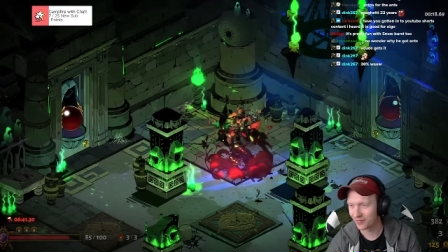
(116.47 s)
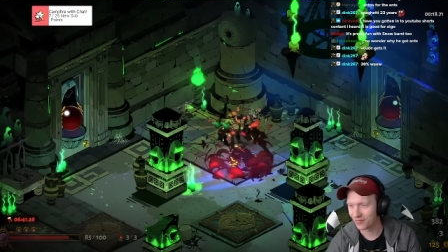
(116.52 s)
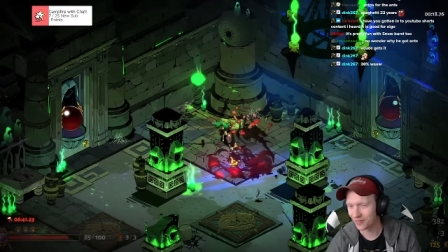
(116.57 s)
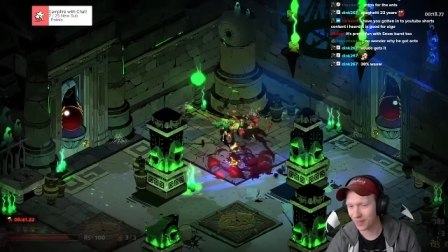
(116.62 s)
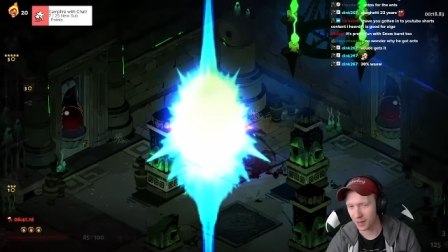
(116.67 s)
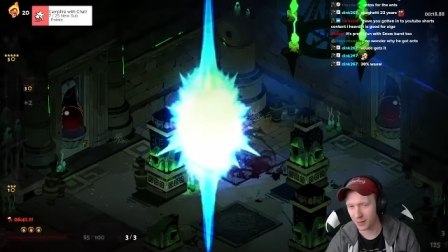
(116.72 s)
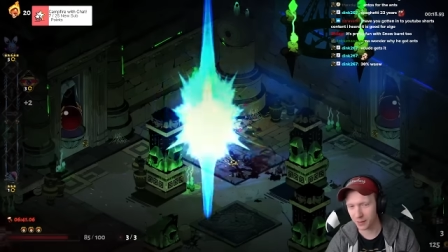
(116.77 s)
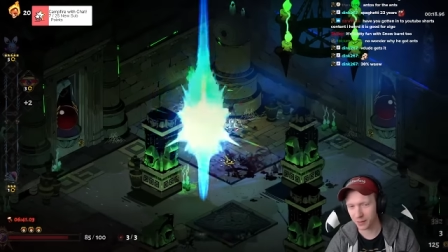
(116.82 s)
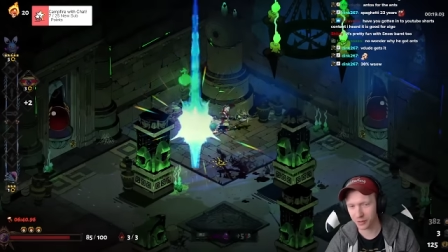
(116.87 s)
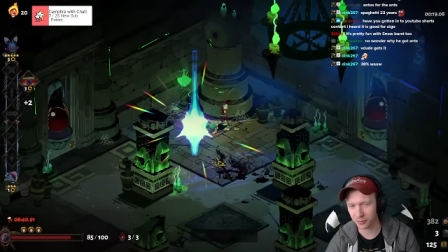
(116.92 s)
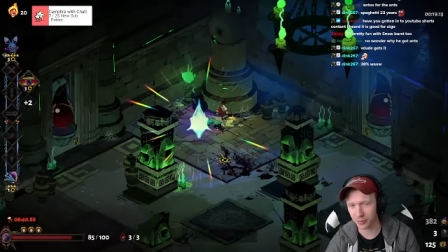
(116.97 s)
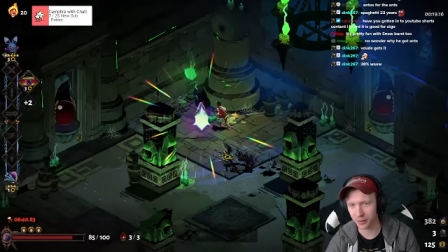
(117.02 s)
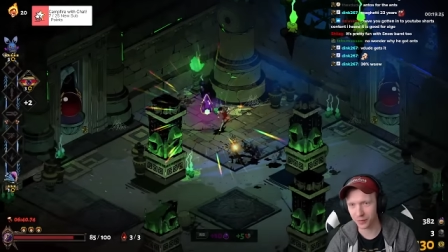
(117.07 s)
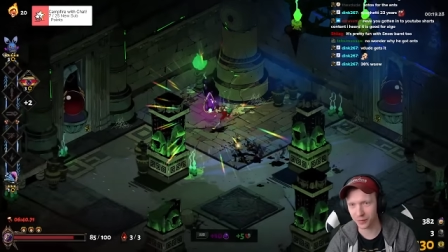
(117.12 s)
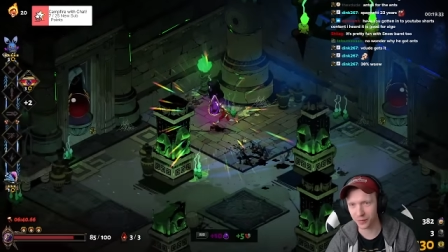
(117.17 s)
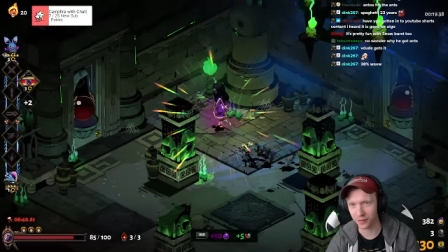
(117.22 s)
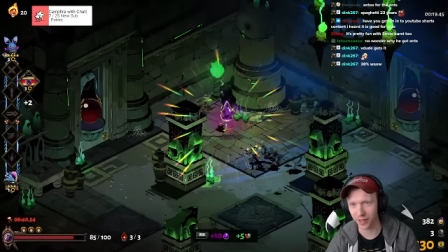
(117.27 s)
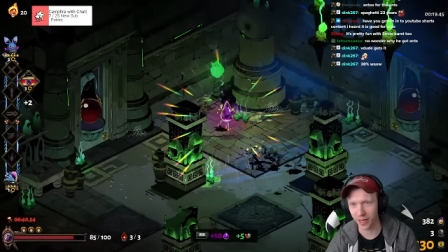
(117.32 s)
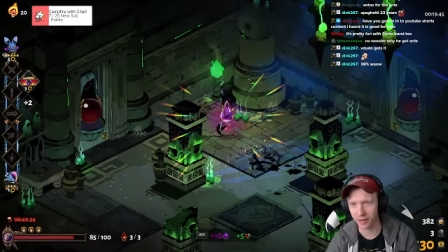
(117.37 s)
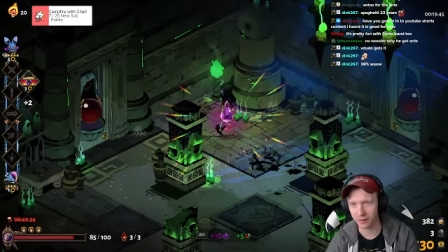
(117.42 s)
That must have been
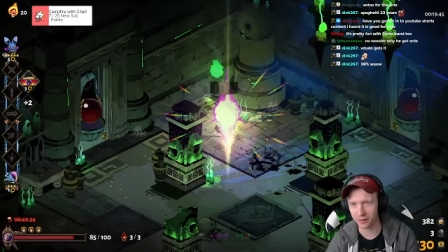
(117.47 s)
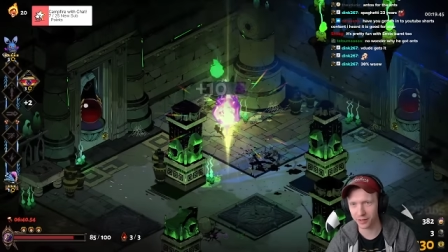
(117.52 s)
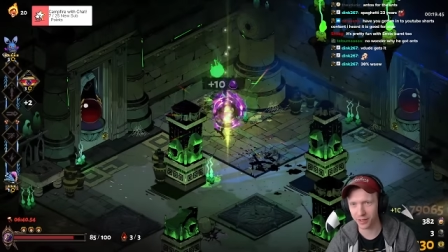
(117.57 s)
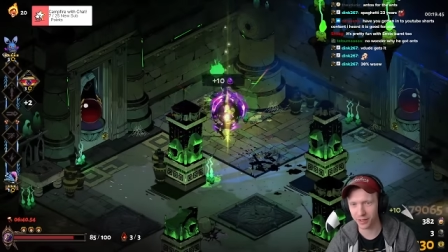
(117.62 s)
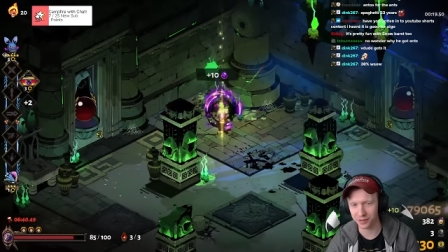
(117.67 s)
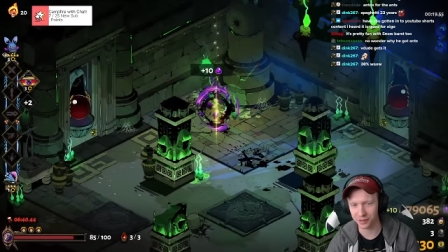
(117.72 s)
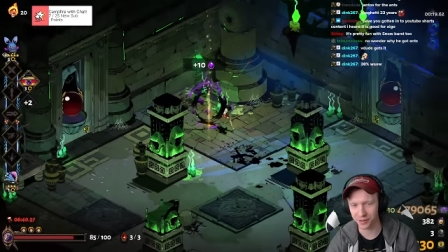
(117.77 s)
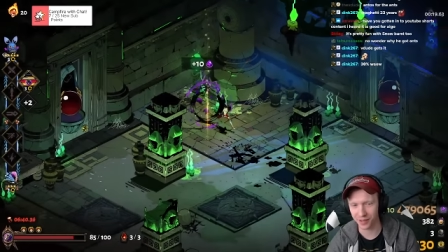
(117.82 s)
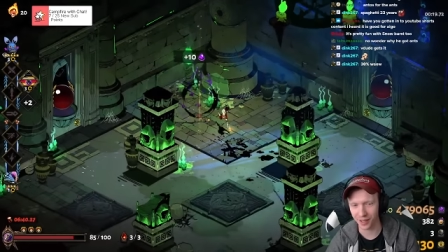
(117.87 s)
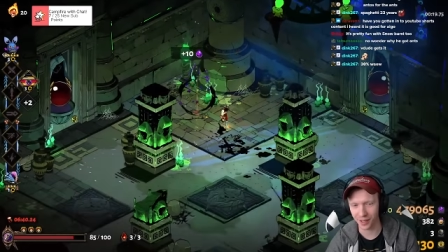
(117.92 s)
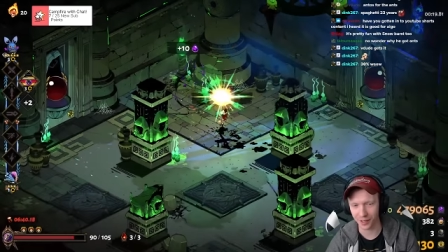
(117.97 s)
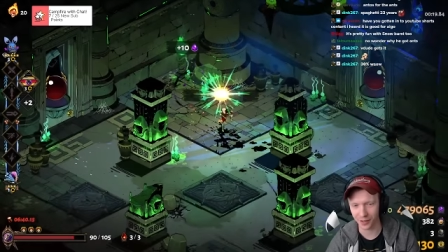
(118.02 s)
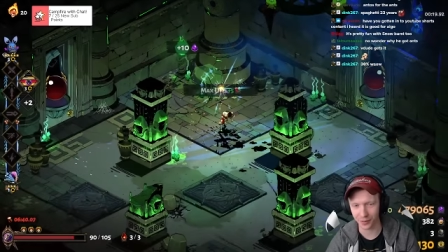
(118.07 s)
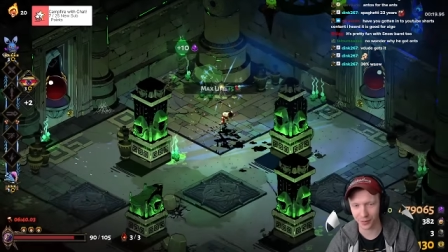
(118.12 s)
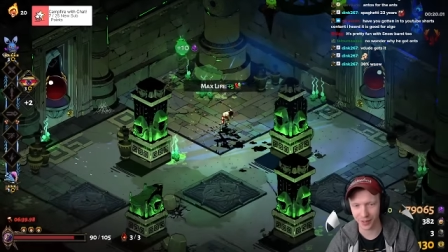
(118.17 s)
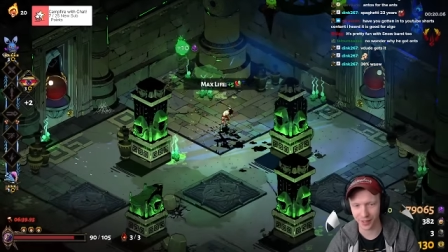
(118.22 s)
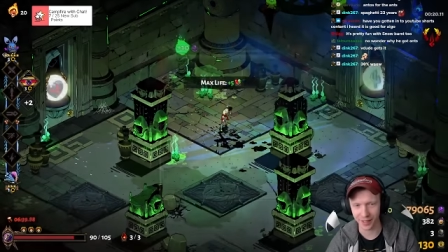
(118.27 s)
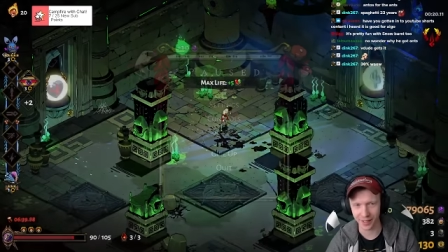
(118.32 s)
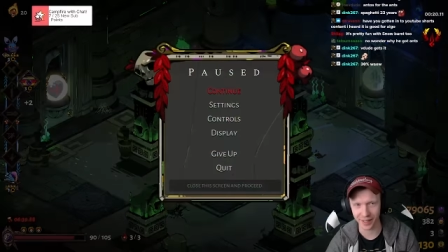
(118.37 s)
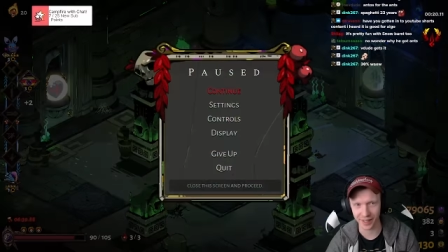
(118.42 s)
for Have a Nice Death, right?